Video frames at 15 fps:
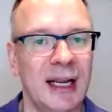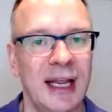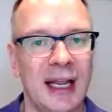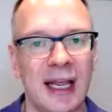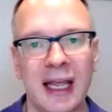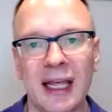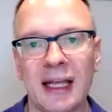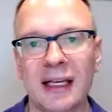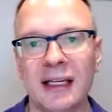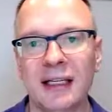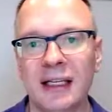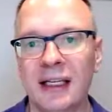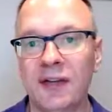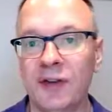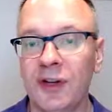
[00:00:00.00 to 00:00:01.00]
And
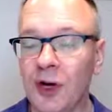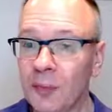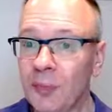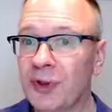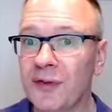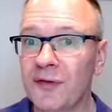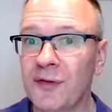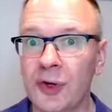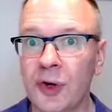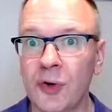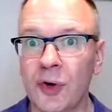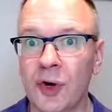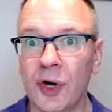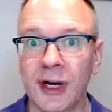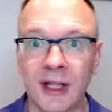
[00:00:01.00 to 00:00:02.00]
if you don't put the
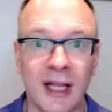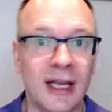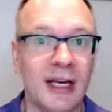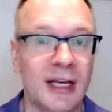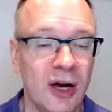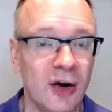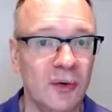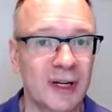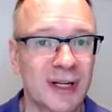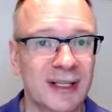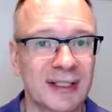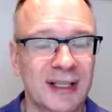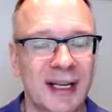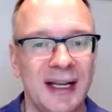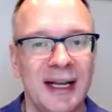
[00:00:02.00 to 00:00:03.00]
footnote on and they
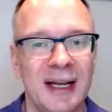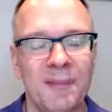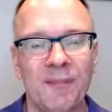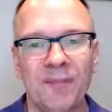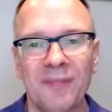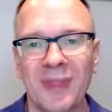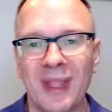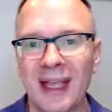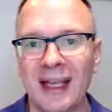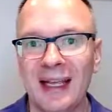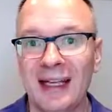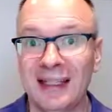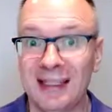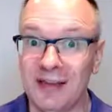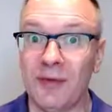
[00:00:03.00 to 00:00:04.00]
notice,
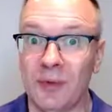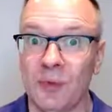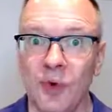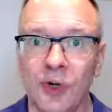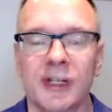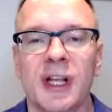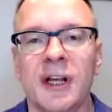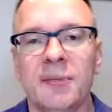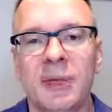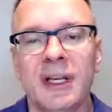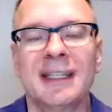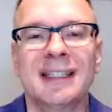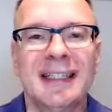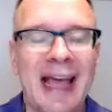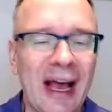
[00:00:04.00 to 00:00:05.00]
it's even worse
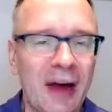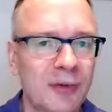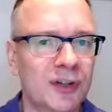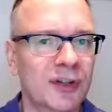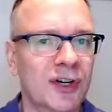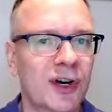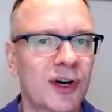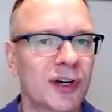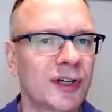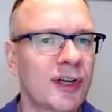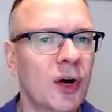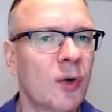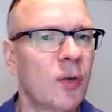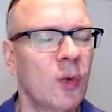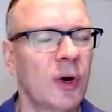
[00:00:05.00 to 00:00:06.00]
because now they're starting to
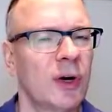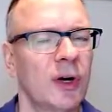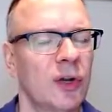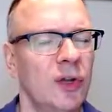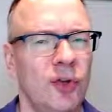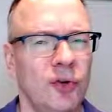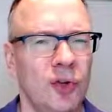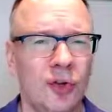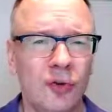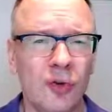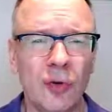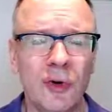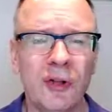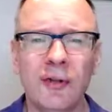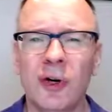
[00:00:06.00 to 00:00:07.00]
go, what? You
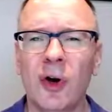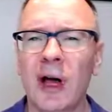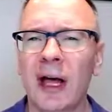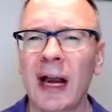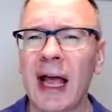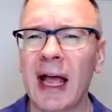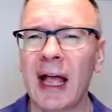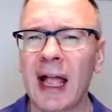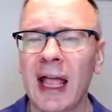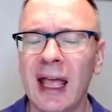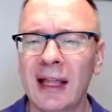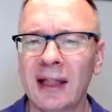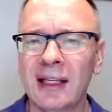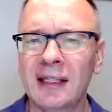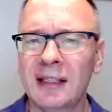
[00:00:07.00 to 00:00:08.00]
don't even know how to
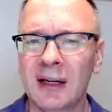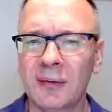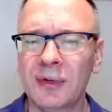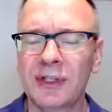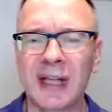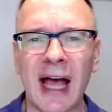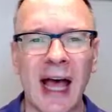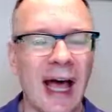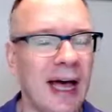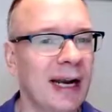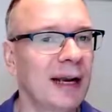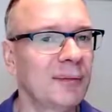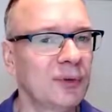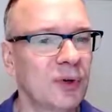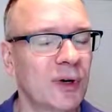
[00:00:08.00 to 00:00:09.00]
get these numbers to add
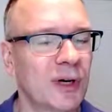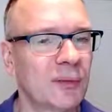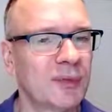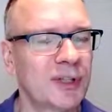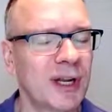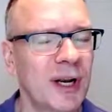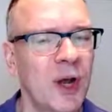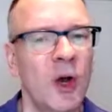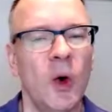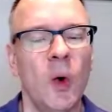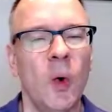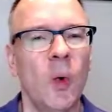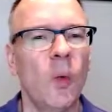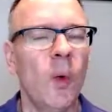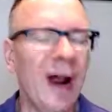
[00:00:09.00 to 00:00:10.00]
up to 100%.
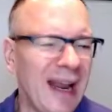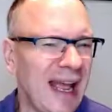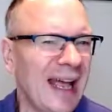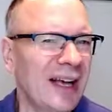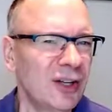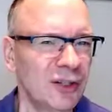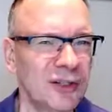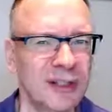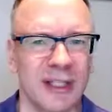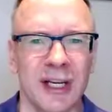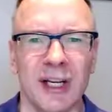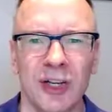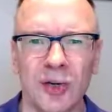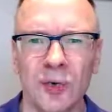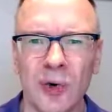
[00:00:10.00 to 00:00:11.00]
What else
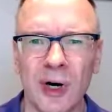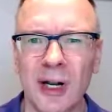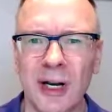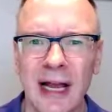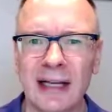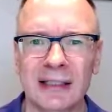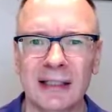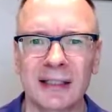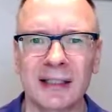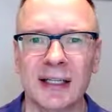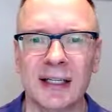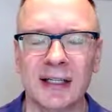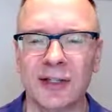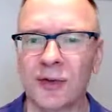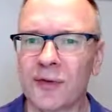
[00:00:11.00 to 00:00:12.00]
in your
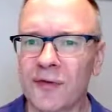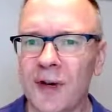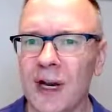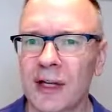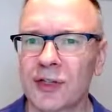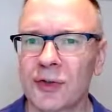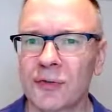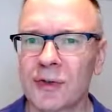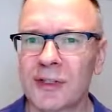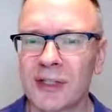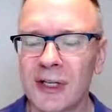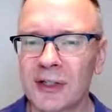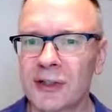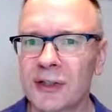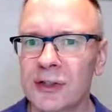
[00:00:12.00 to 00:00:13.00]
analysis, your financial
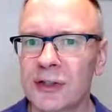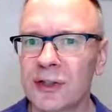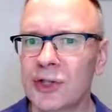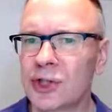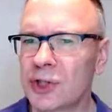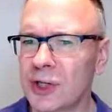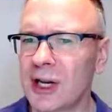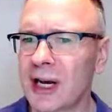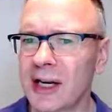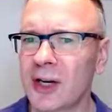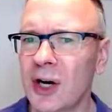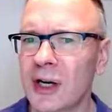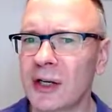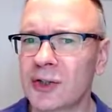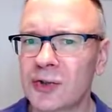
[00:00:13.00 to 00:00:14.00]
results, should I
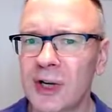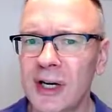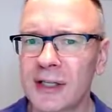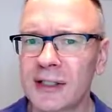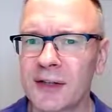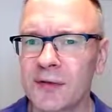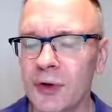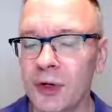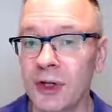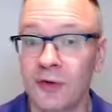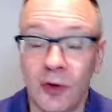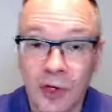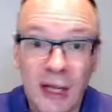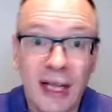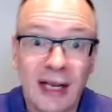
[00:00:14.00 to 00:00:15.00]
not trust if
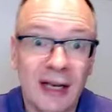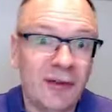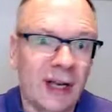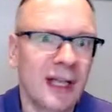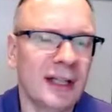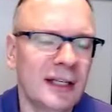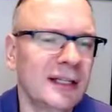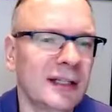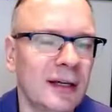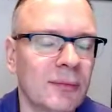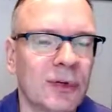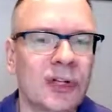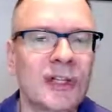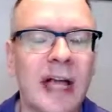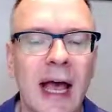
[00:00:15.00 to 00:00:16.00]
you can't even get these
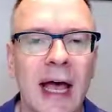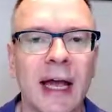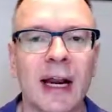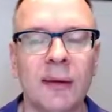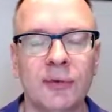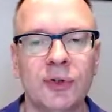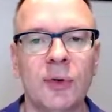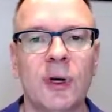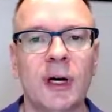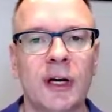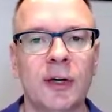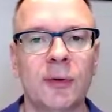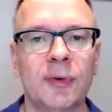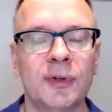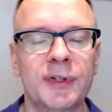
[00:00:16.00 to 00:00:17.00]
numbers to add up to
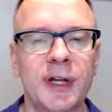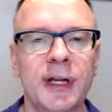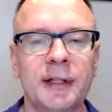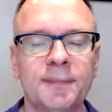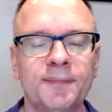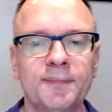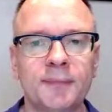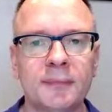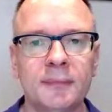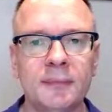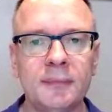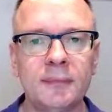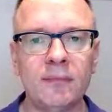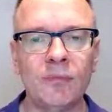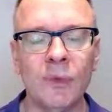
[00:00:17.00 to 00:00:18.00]
100%?
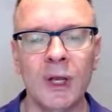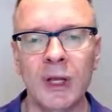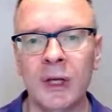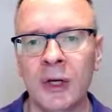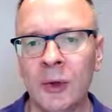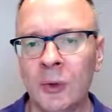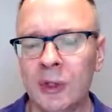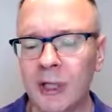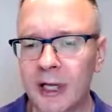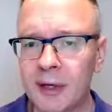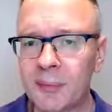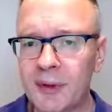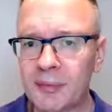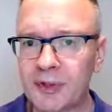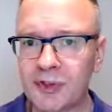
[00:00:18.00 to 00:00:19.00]
Well, a lot of
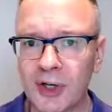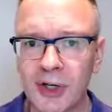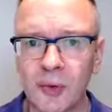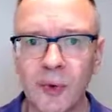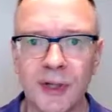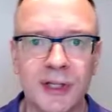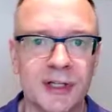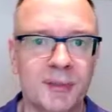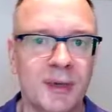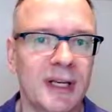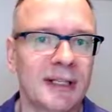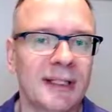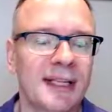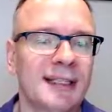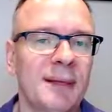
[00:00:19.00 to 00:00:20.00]
people struggle with this
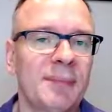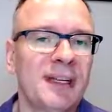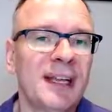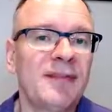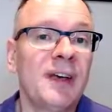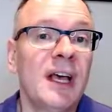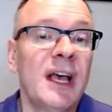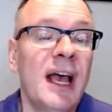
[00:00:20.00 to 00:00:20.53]
because they say, but Dave,